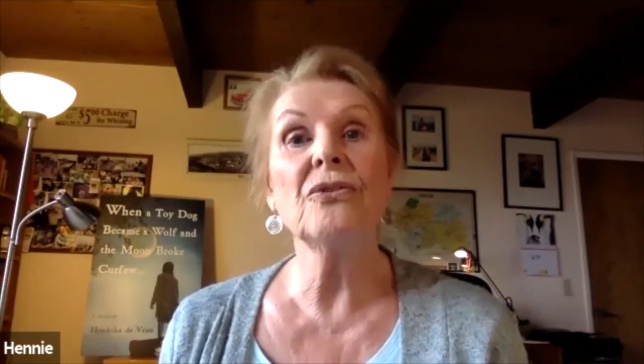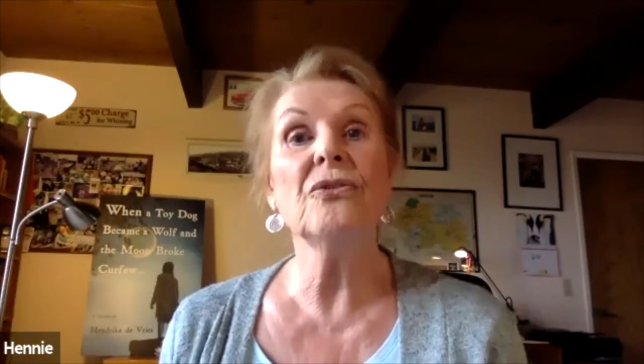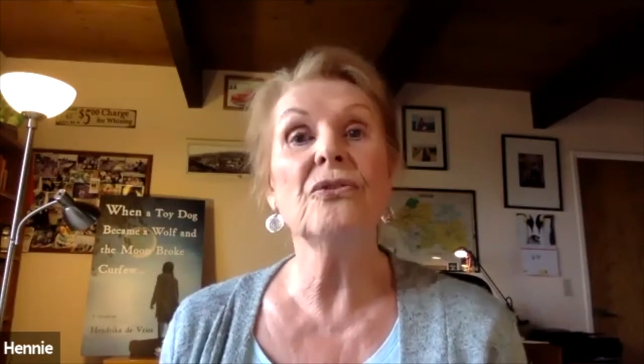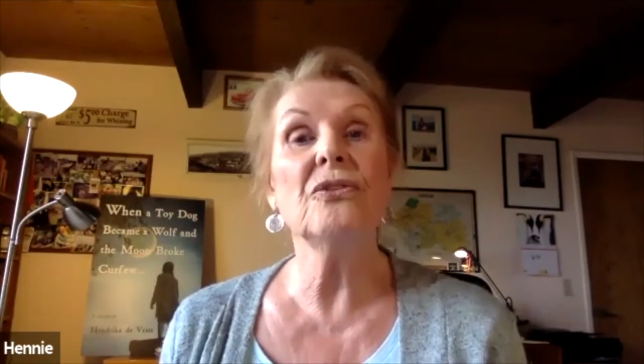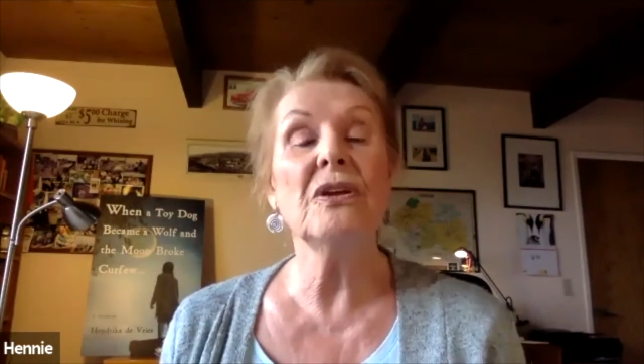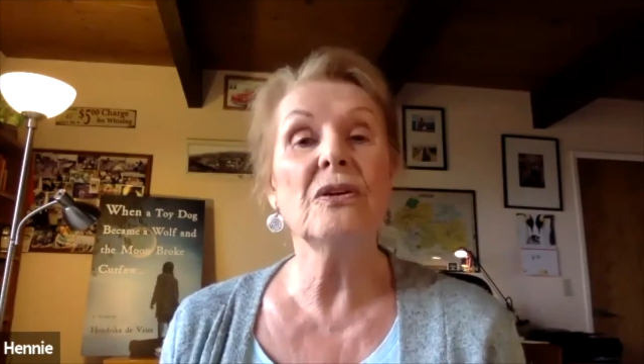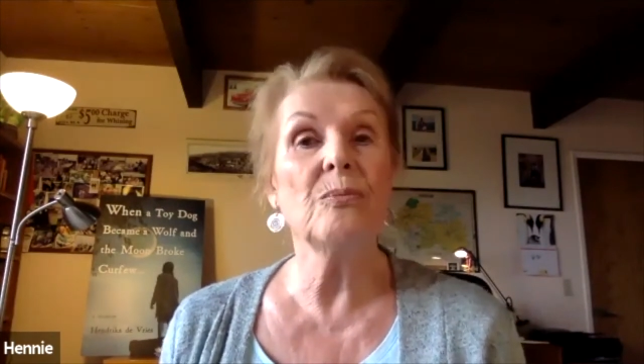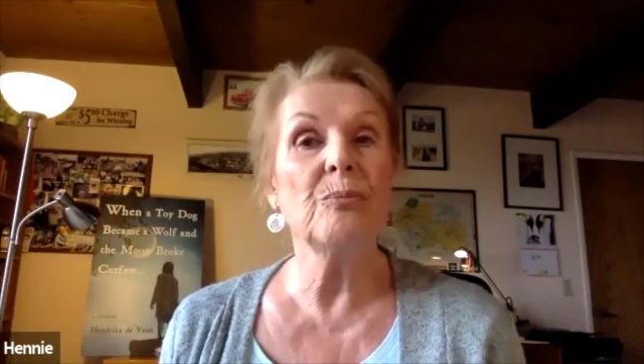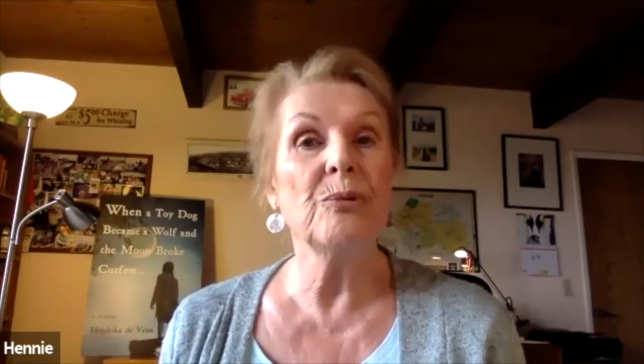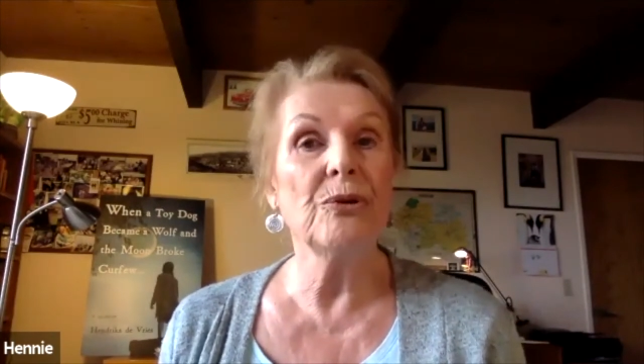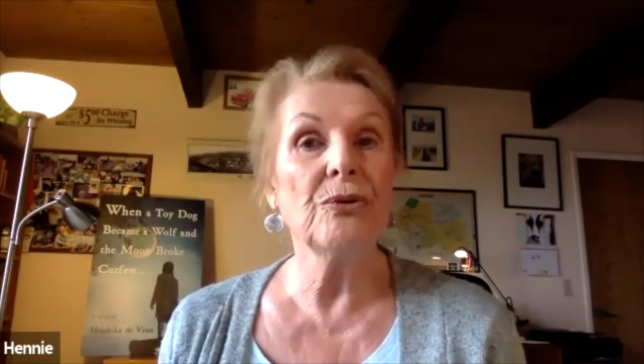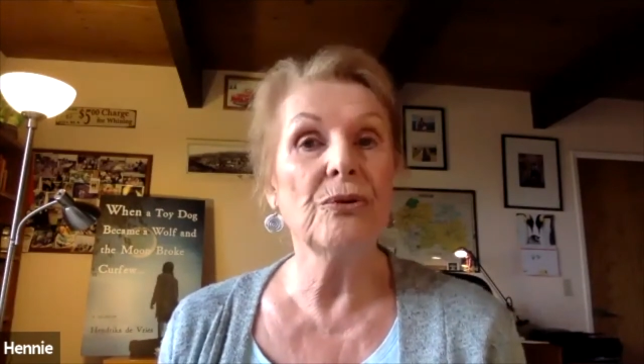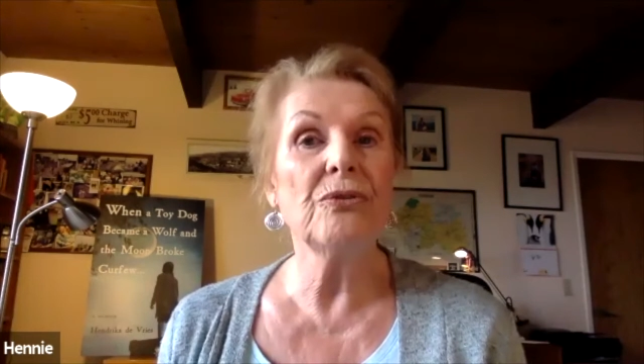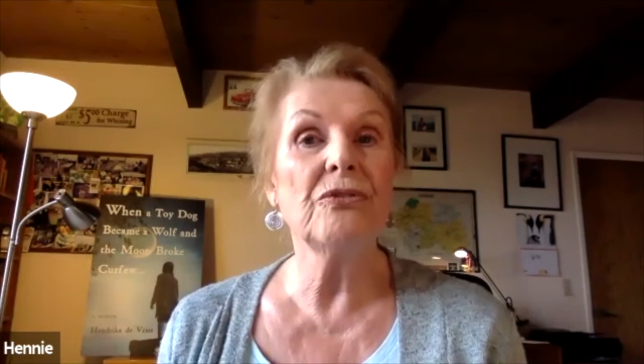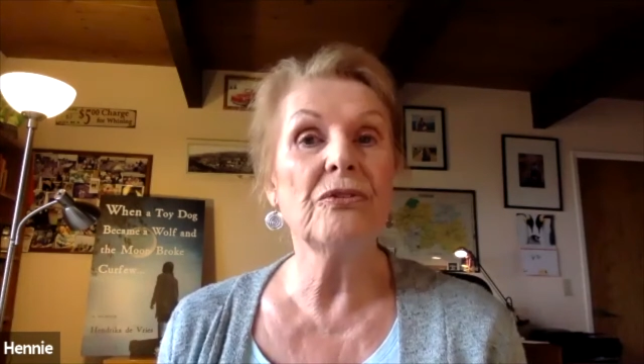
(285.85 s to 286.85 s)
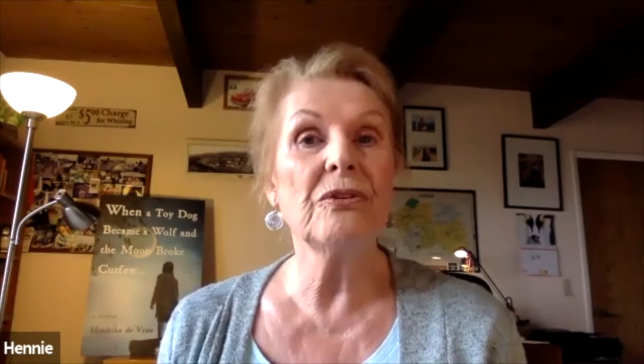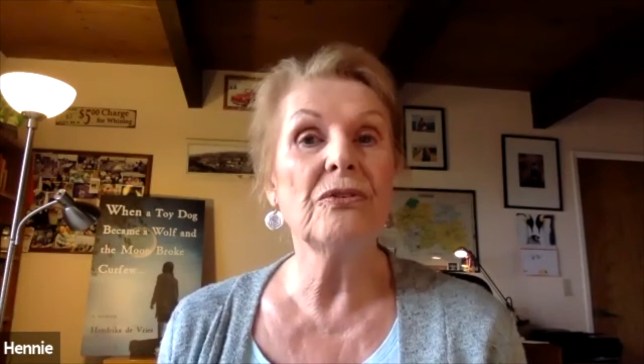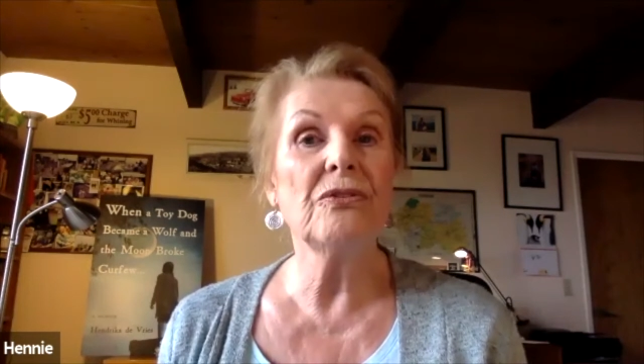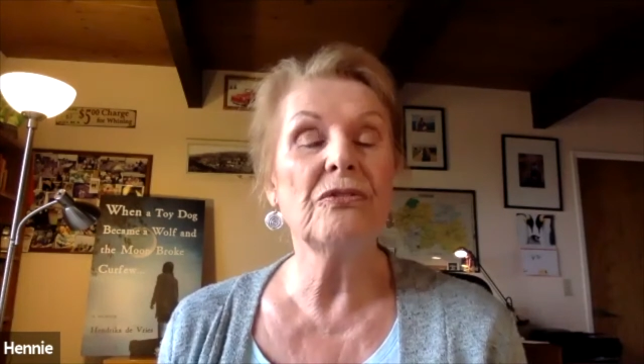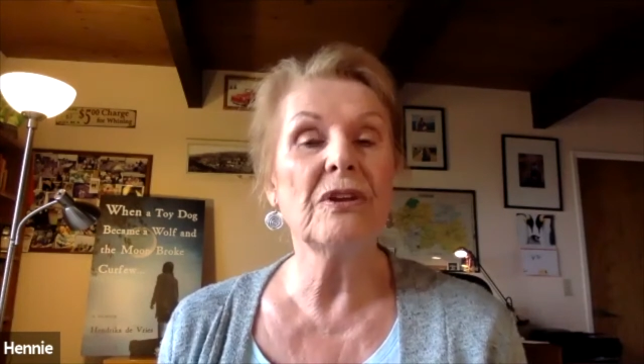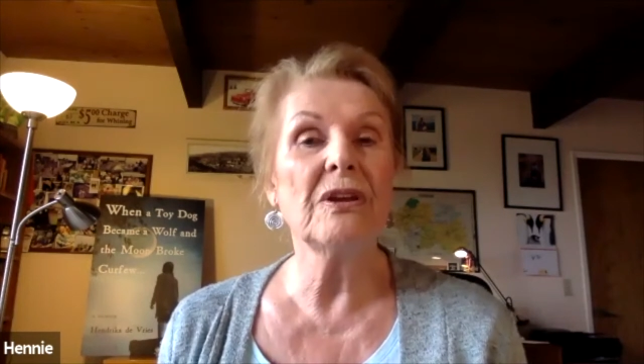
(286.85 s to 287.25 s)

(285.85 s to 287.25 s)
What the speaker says: on the abuses